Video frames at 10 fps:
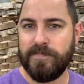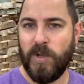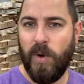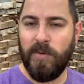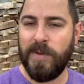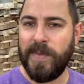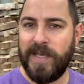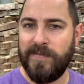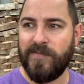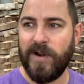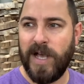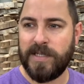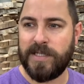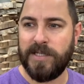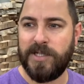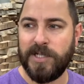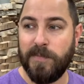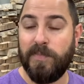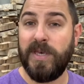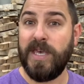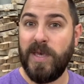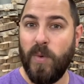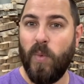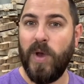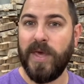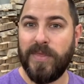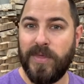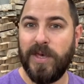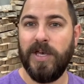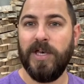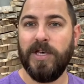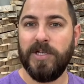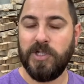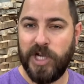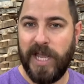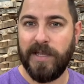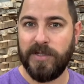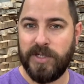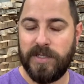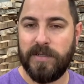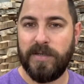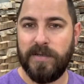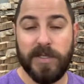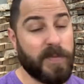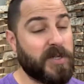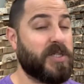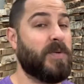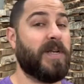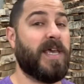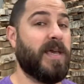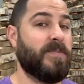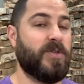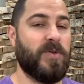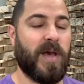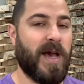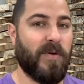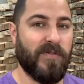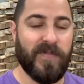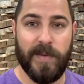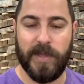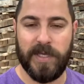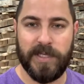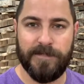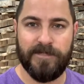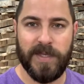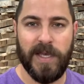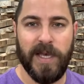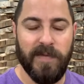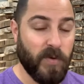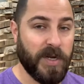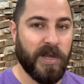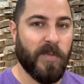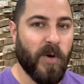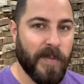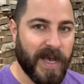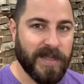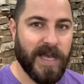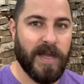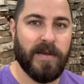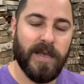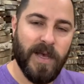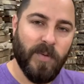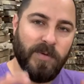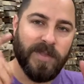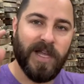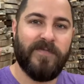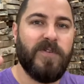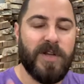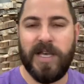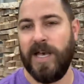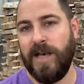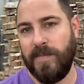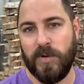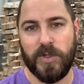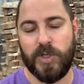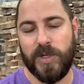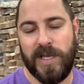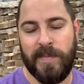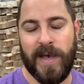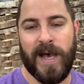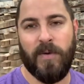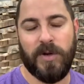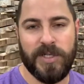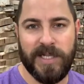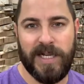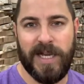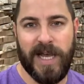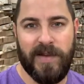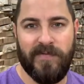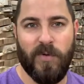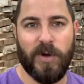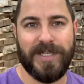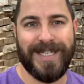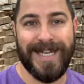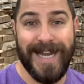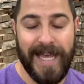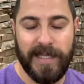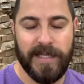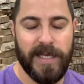What would it mean for us to just be with change, especially when it came to our families? If you want to hear more about that, we would love for you to come or stream our Sunday night for tonight.